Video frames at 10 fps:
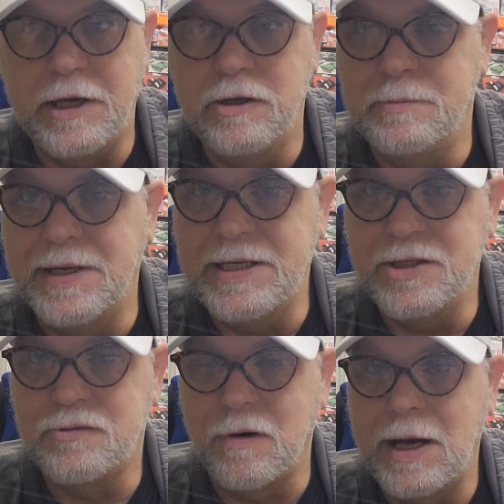you to my
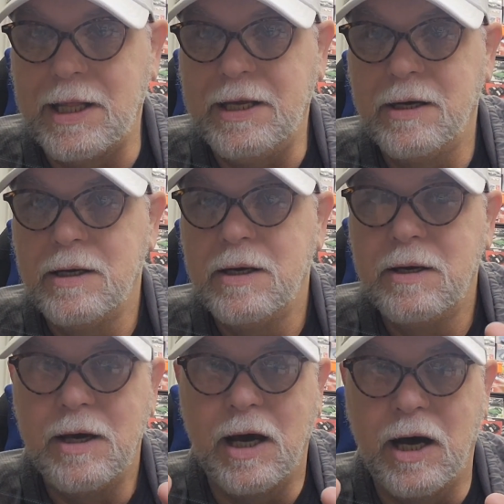niece Riley
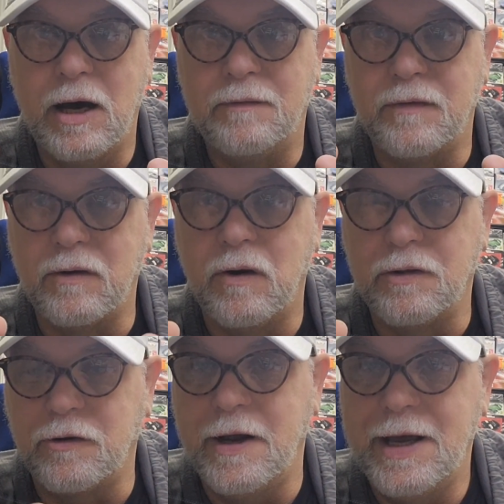for all
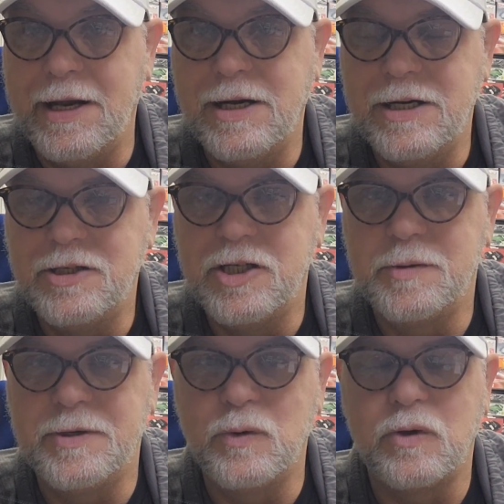the great editing
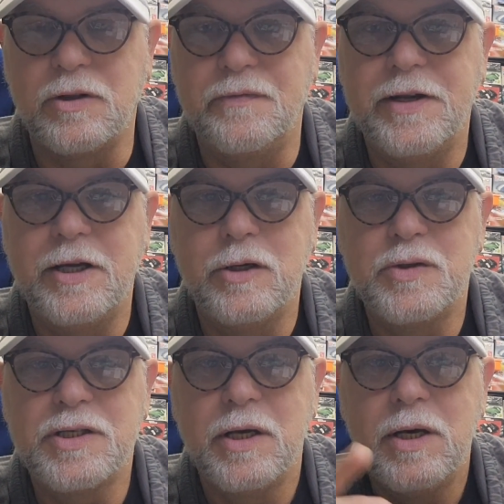she's been doing on the
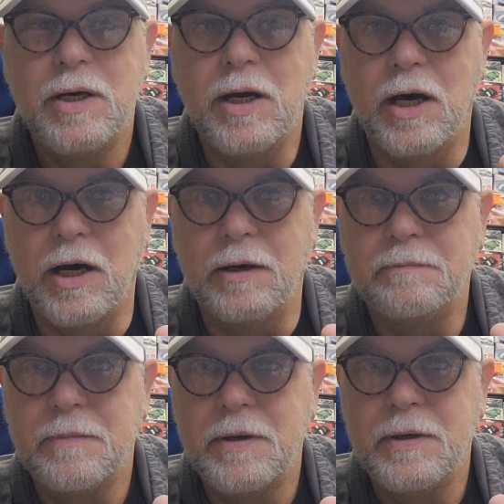videos.
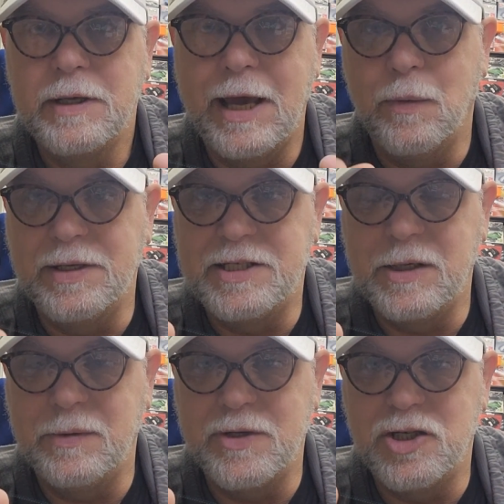Can't wait to
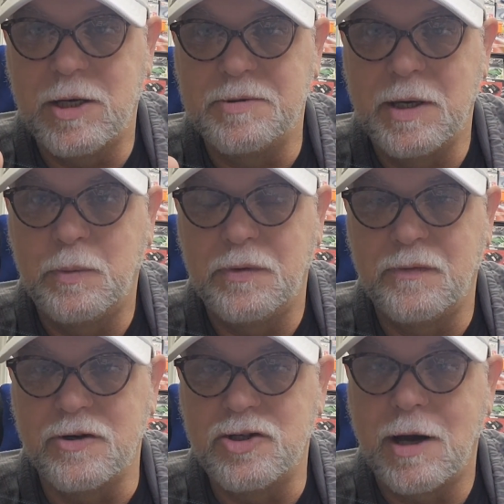see what she comes up with
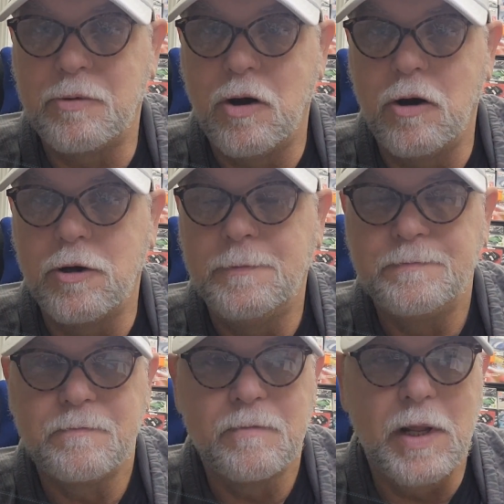for a shop card.
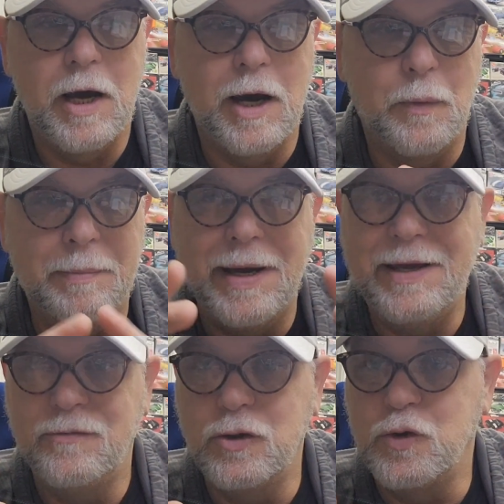We may
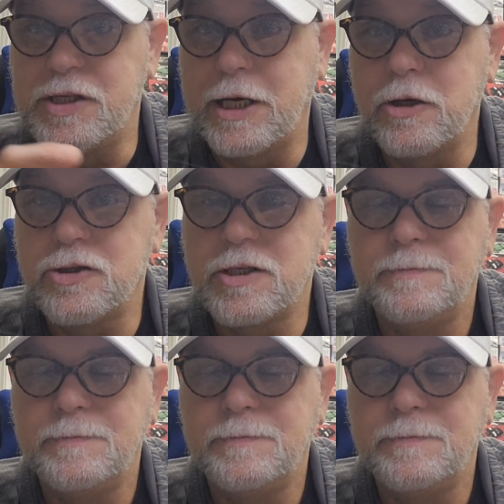even do stickers.